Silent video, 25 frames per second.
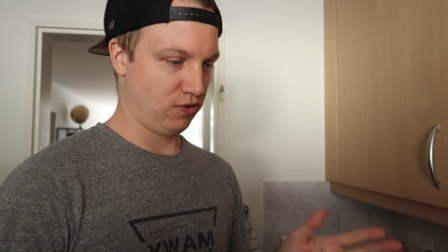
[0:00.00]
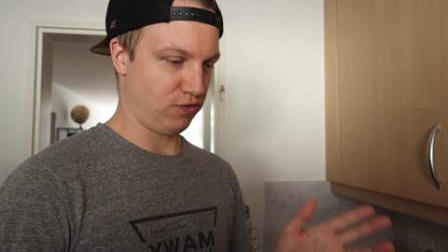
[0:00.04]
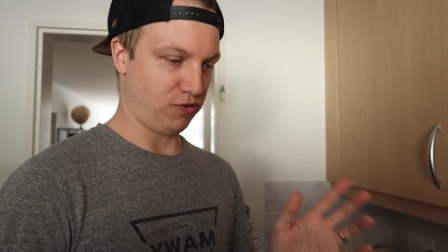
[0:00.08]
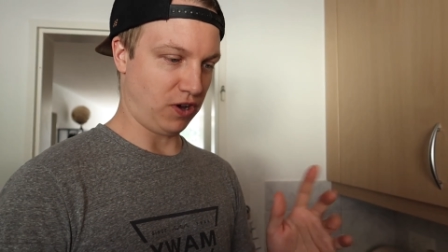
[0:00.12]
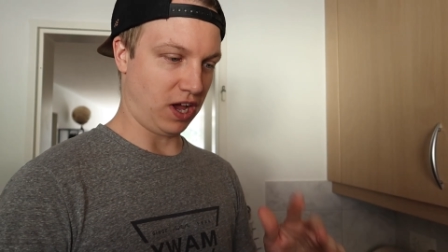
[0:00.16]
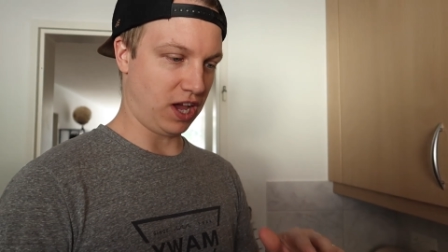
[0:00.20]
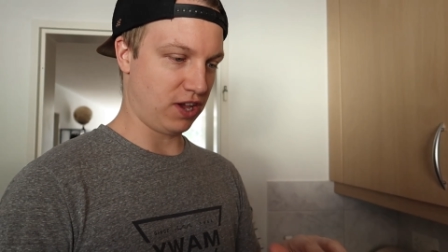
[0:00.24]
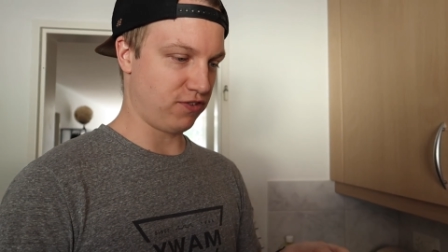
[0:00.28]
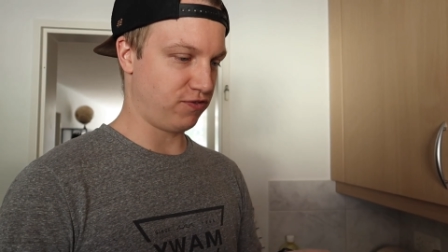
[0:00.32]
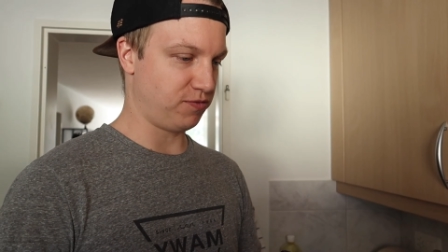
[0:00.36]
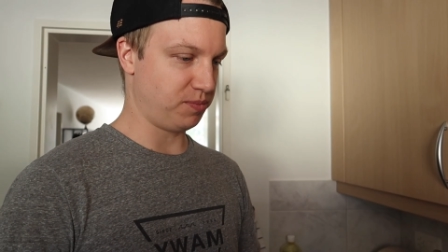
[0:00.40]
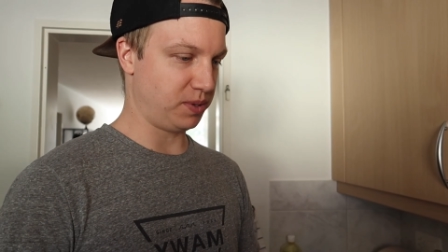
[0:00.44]

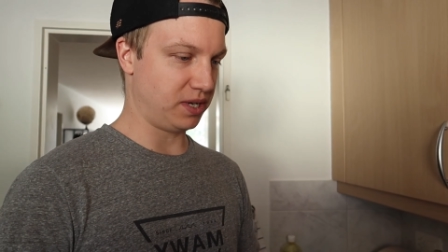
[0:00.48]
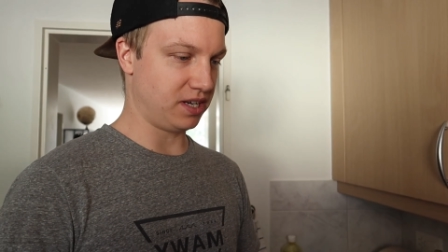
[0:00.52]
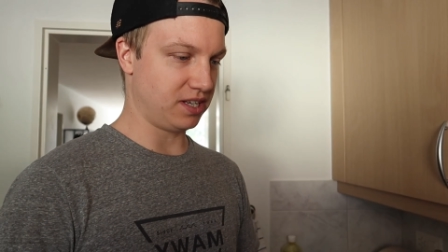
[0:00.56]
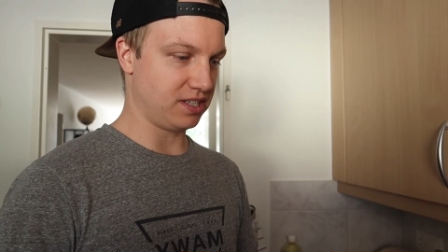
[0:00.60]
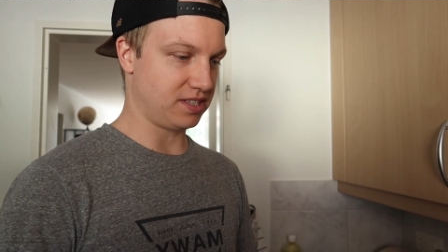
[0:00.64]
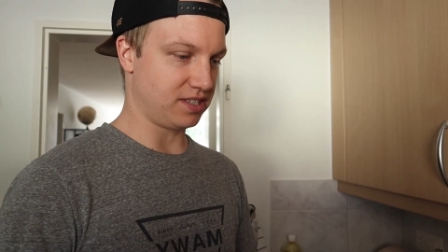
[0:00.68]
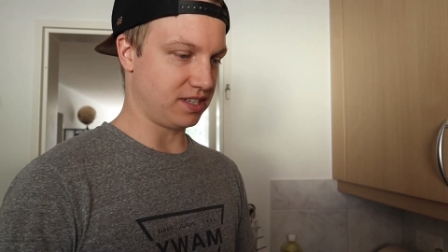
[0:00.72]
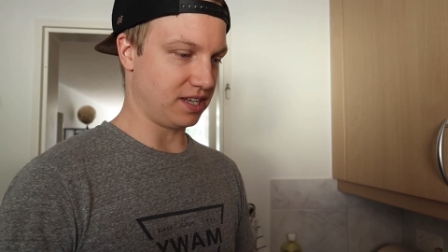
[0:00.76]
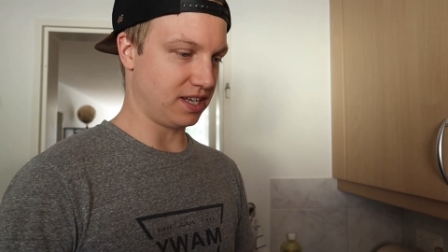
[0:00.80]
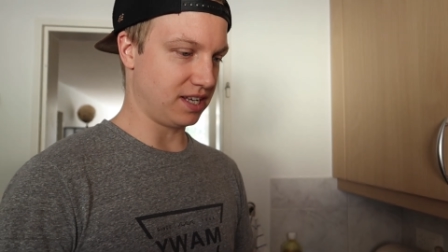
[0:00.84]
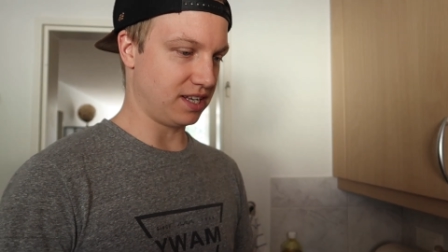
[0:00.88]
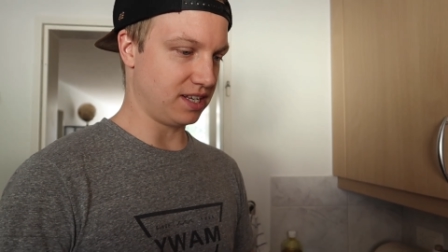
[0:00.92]
five
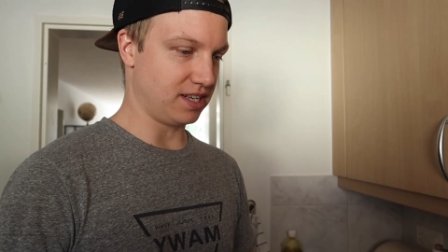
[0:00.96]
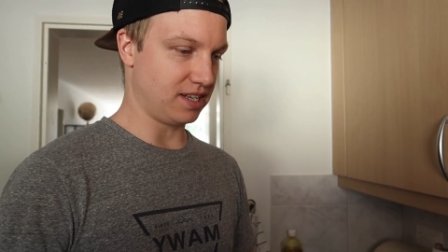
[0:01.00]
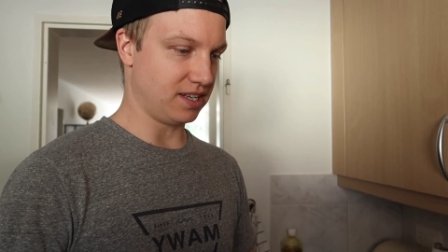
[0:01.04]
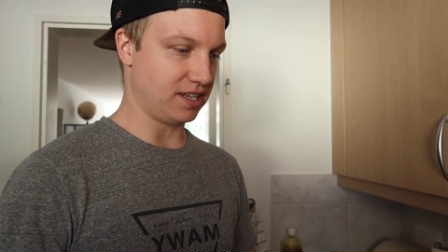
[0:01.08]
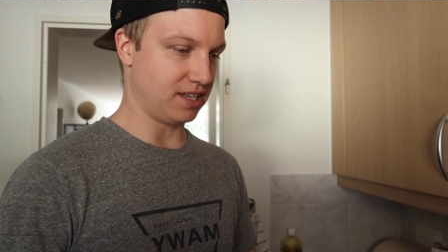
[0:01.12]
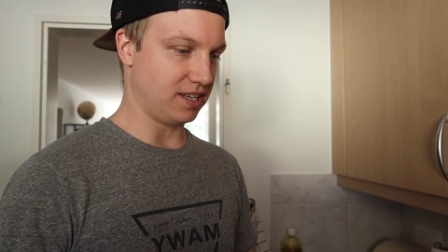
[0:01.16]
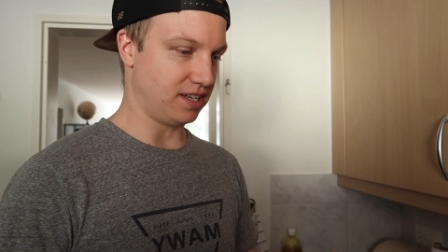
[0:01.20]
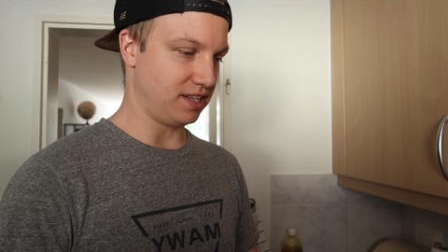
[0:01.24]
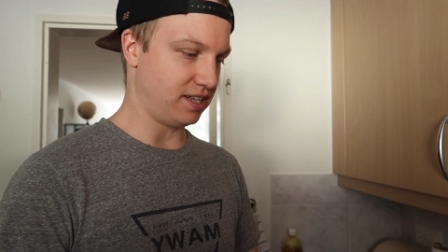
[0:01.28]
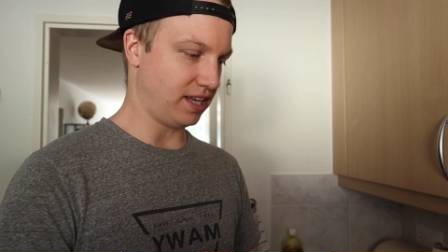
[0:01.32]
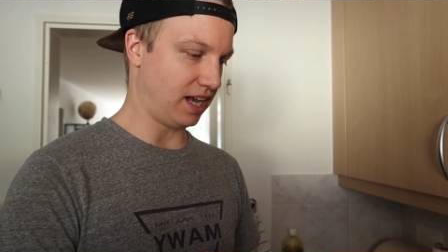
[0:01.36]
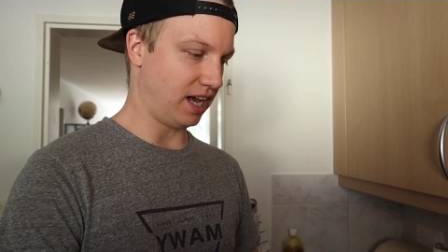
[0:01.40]
minutes
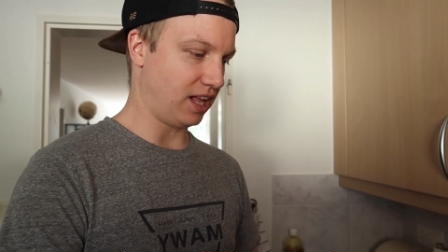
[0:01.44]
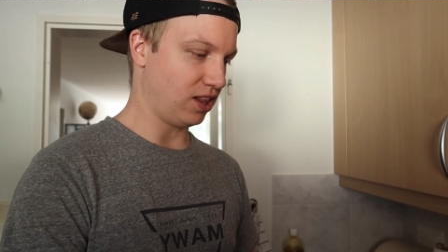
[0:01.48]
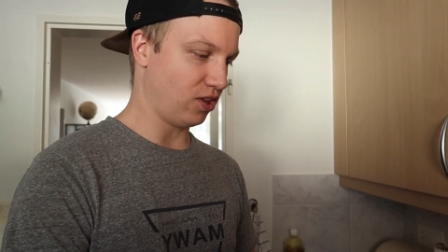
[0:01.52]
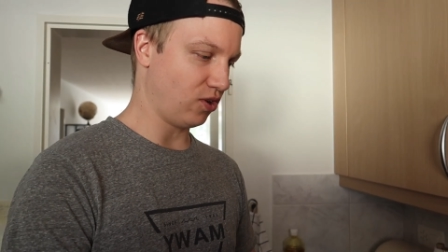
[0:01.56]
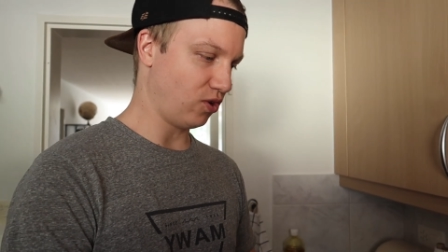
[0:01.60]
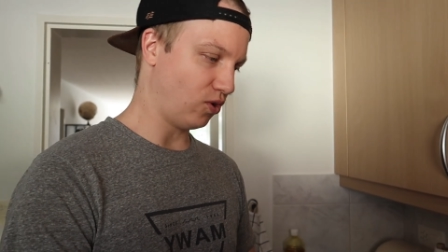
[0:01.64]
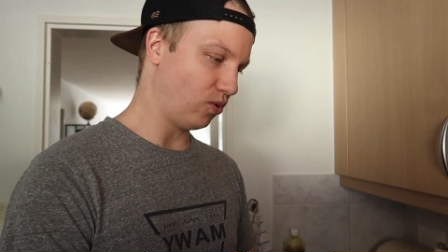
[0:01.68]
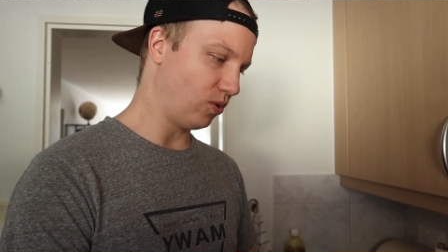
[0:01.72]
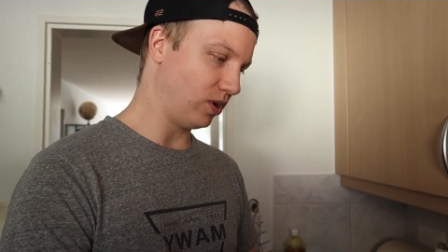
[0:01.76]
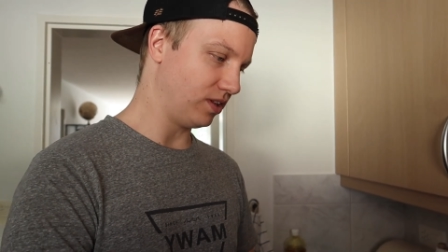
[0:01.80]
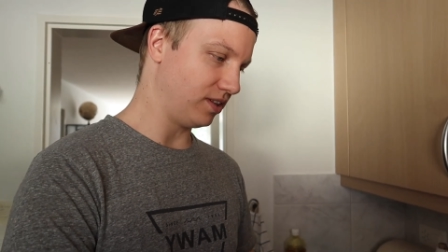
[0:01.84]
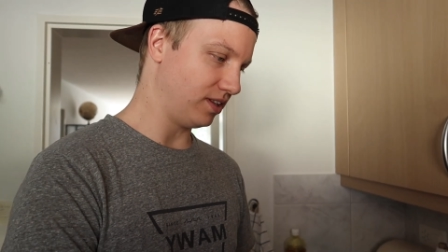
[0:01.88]
in
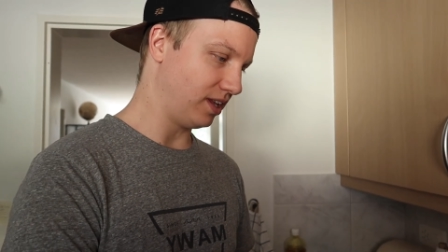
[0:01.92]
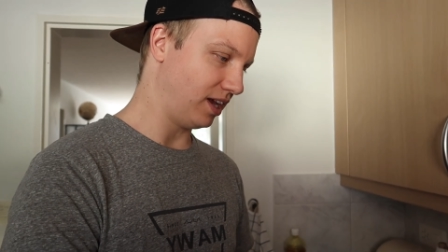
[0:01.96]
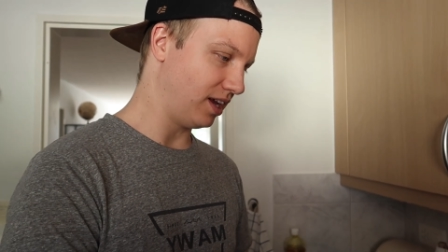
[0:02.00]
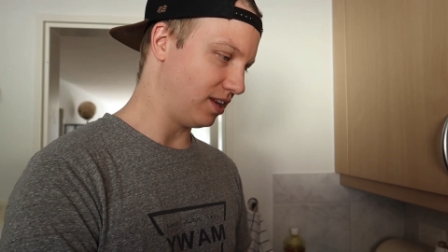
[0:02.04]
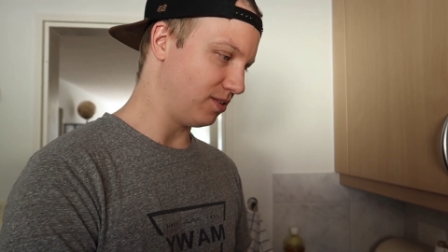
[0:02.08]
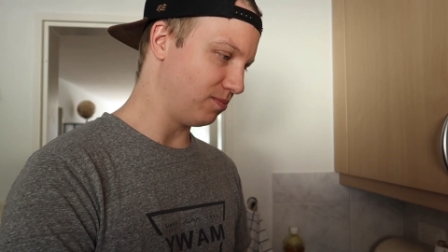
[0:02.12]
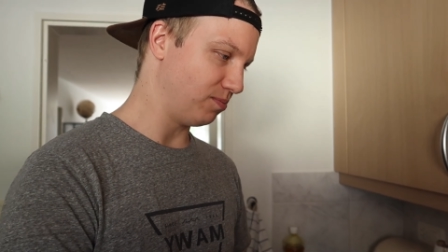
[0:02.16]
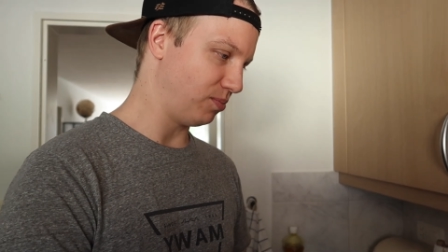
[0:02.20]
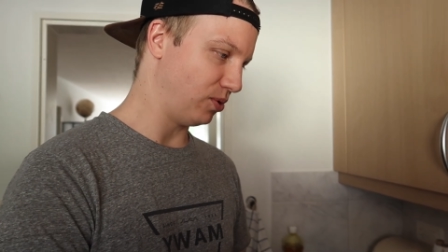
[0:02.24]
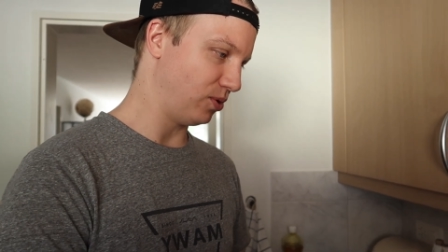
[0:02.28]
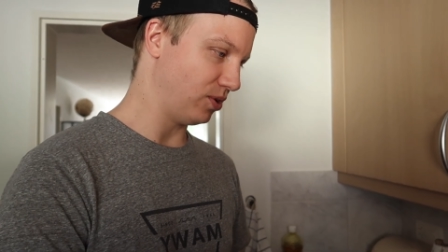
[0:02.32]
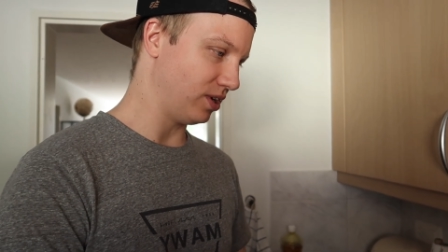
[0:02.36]
yellow and
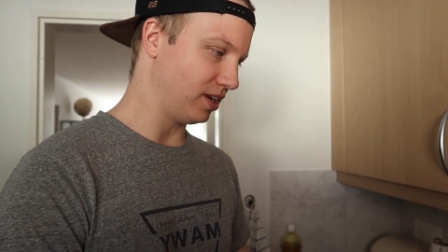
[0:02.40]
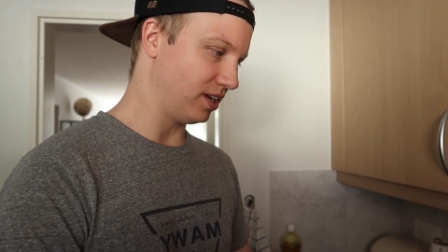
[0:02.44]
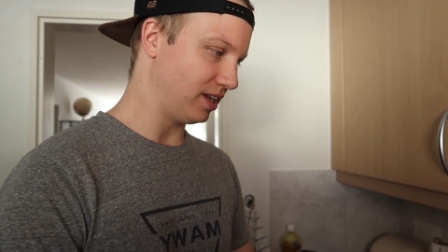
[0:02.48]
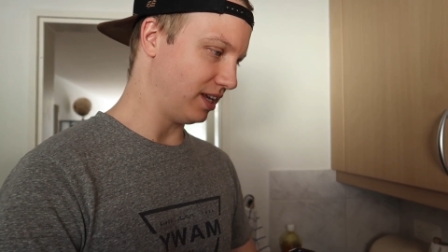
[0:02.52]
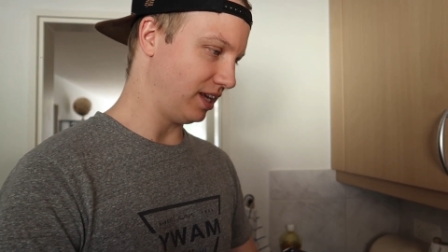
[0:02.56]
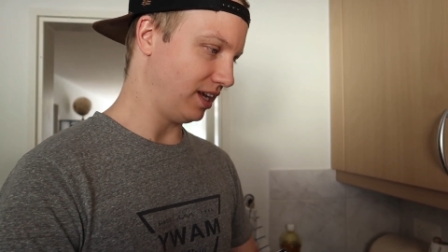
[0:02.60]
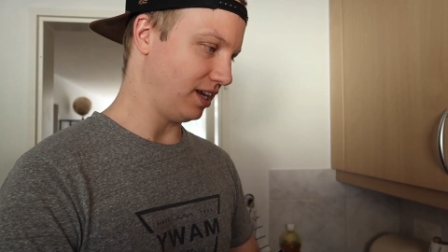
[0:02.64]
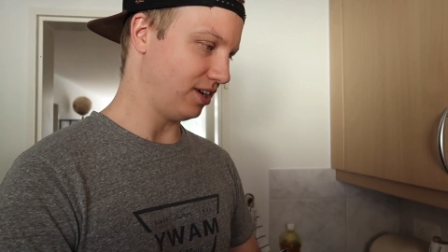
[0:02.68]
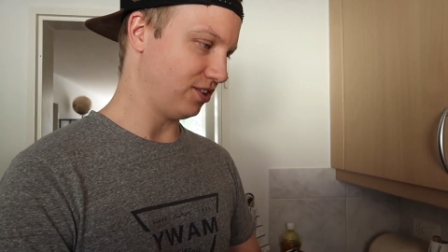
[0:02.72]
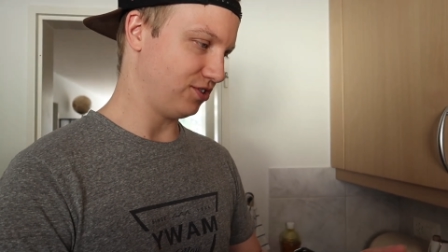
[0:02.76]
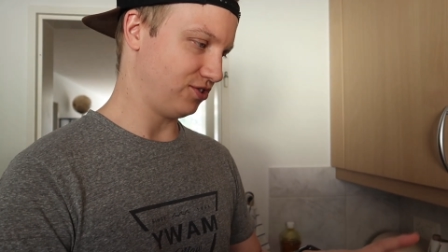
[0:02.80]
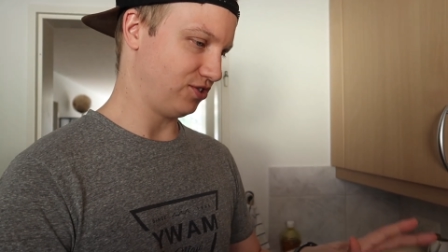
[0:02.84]
then put it
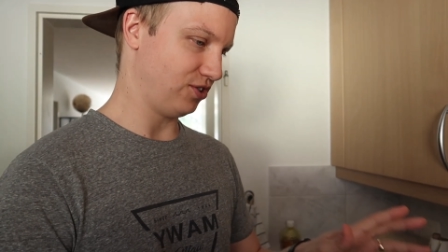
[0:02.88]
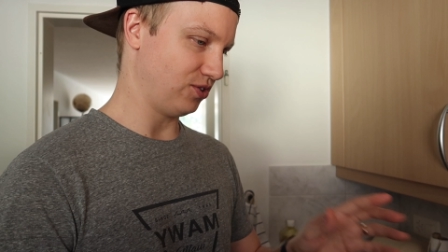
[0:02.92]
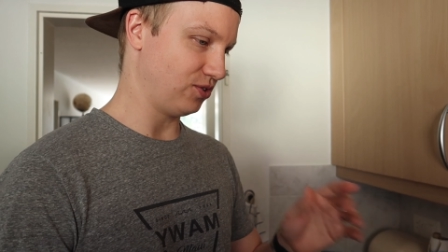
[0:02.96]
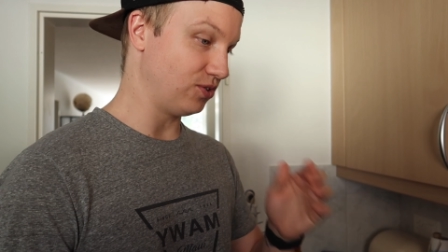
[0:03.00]
here so